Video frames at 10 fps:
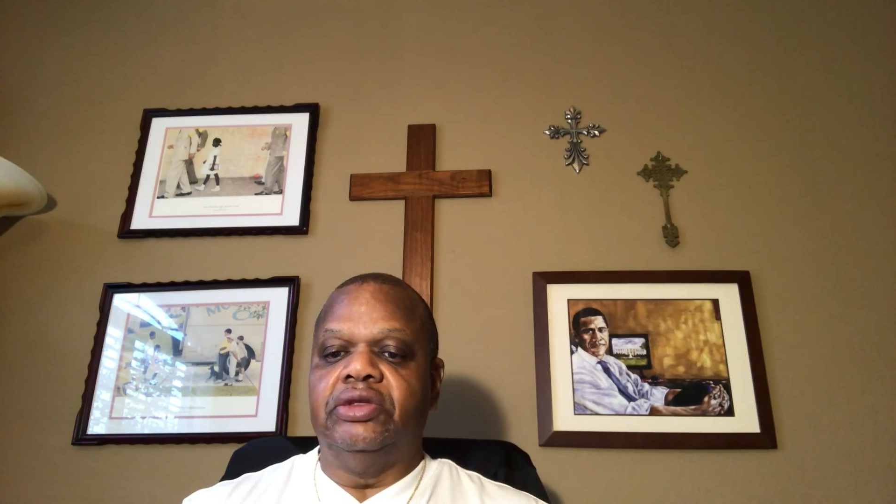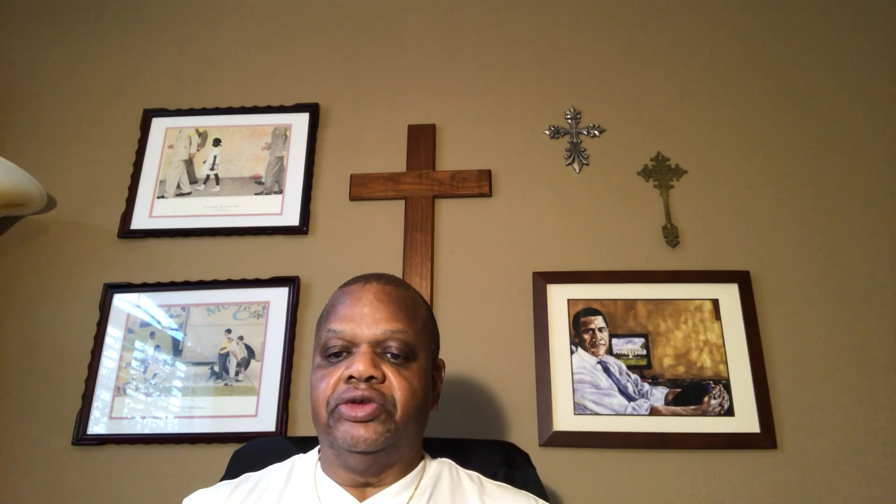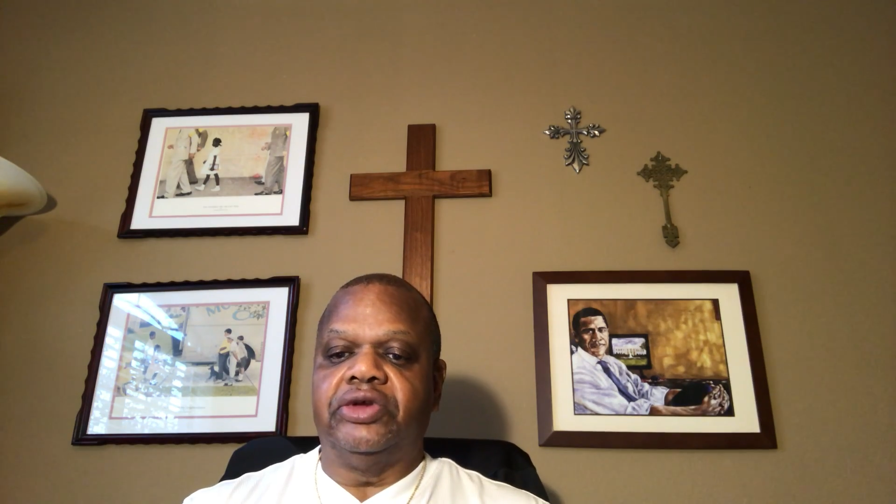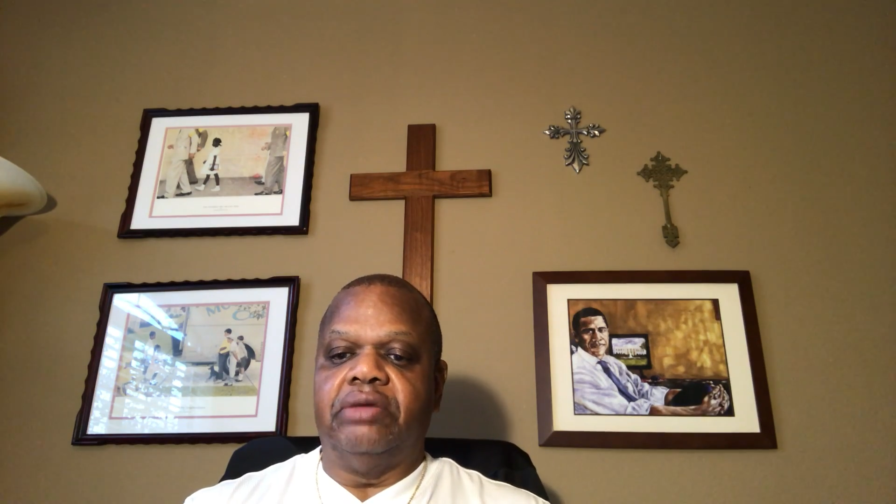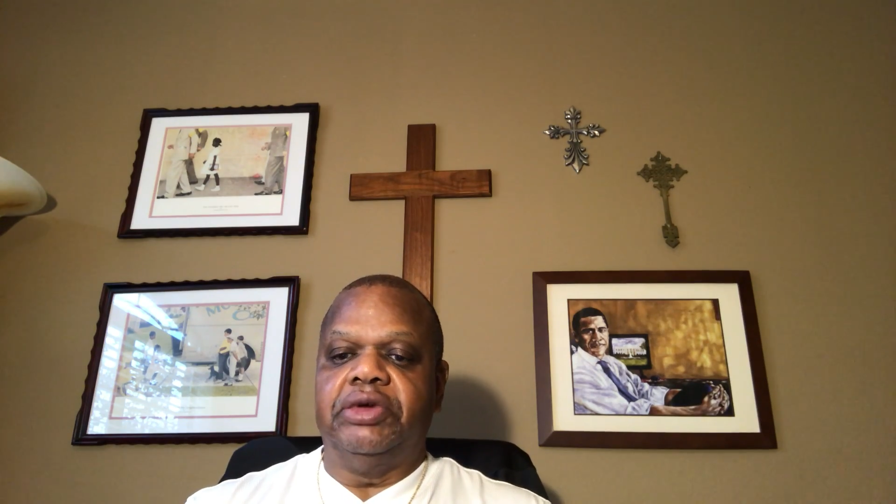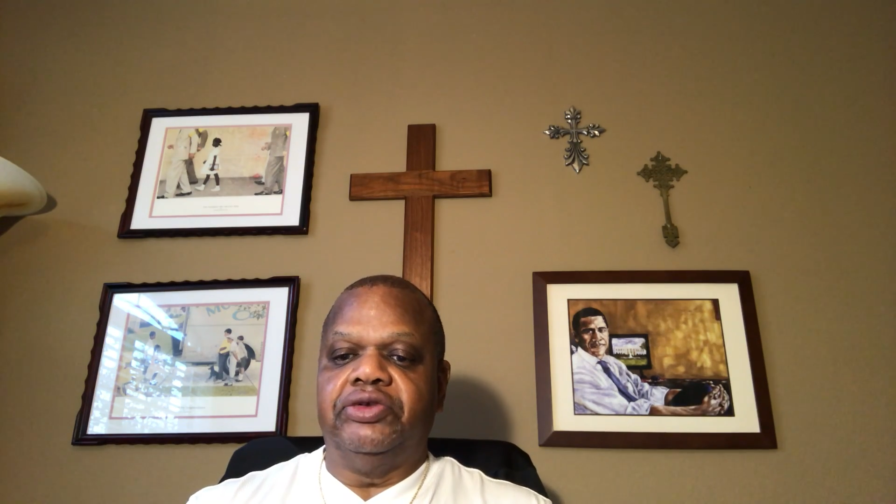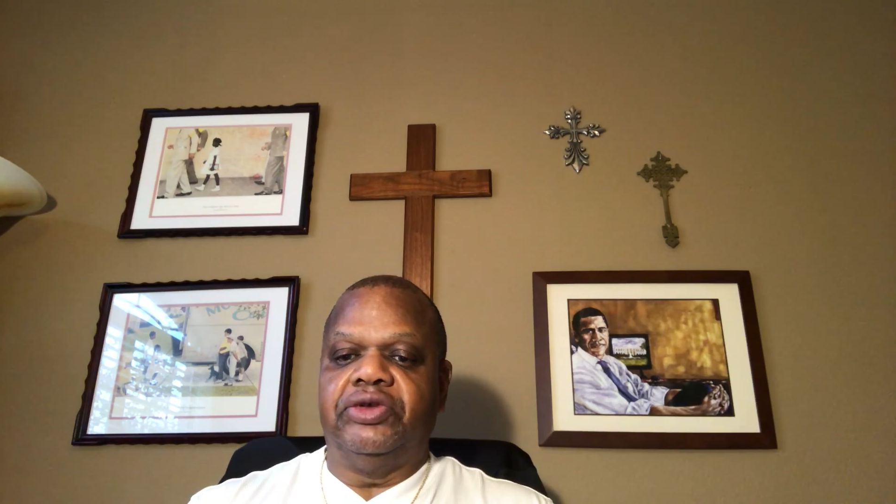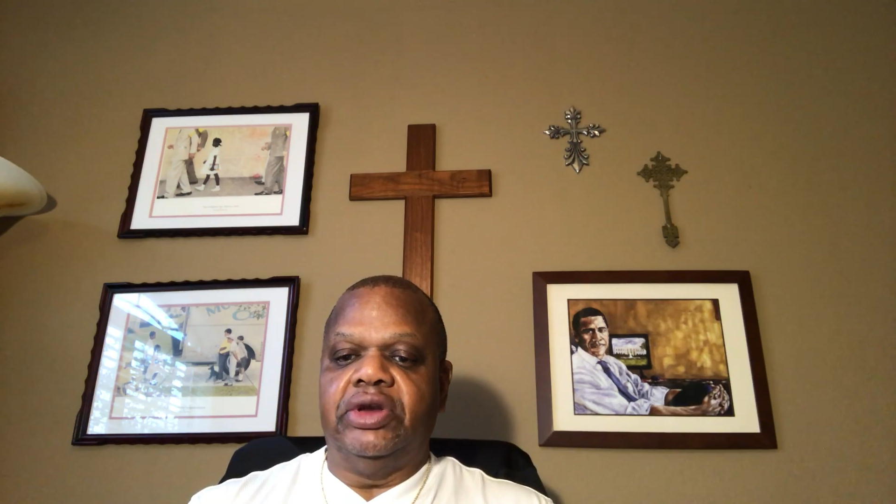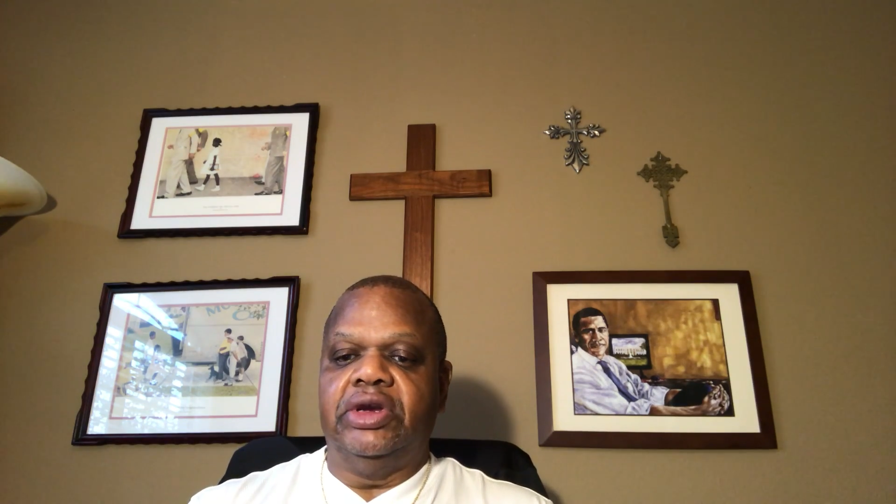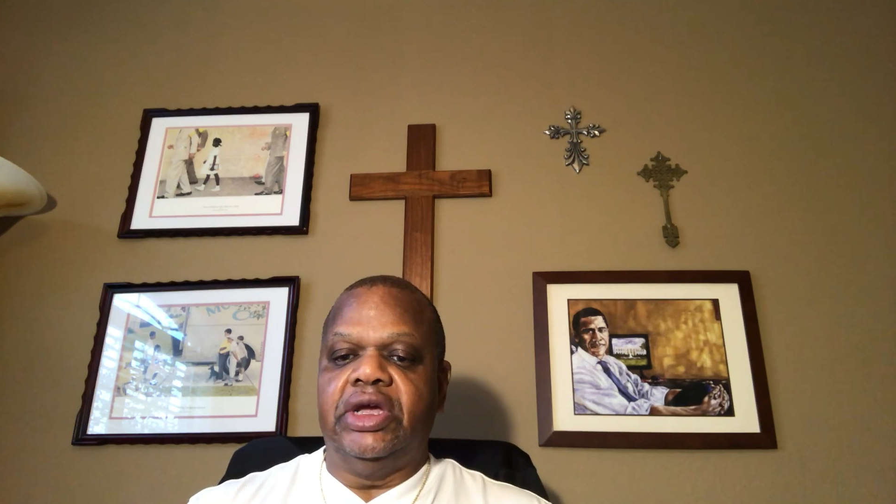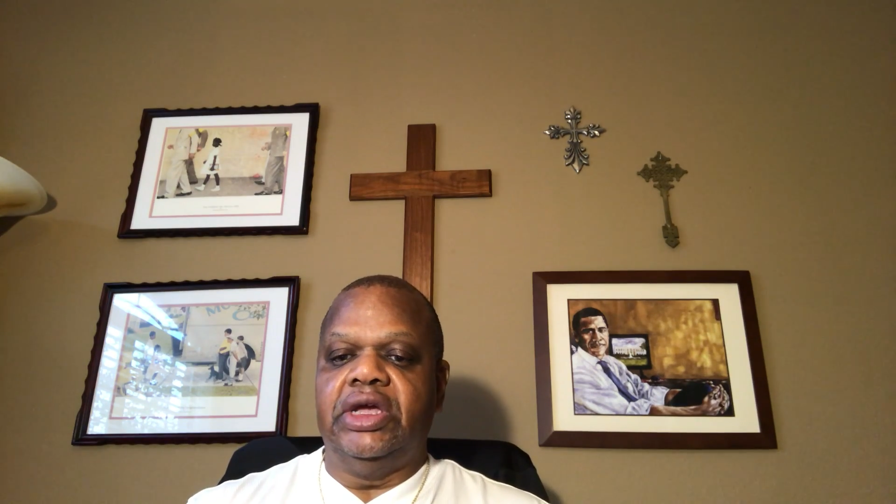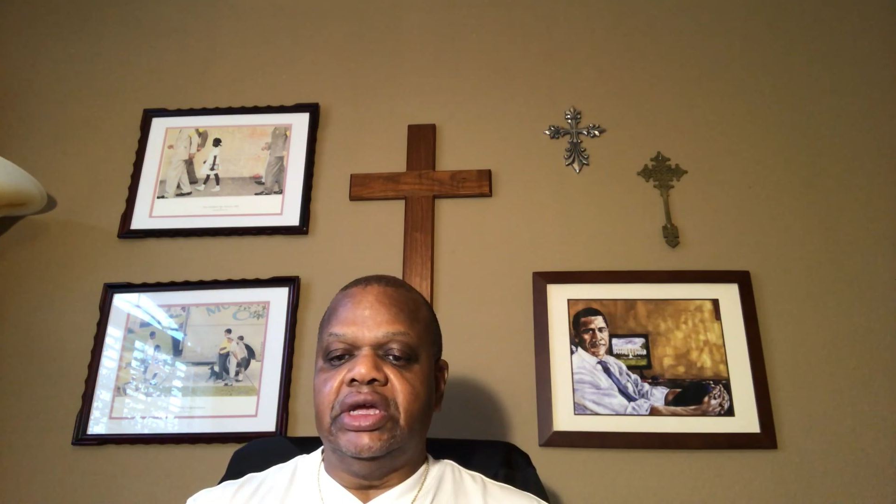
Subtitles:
this coming Sunday,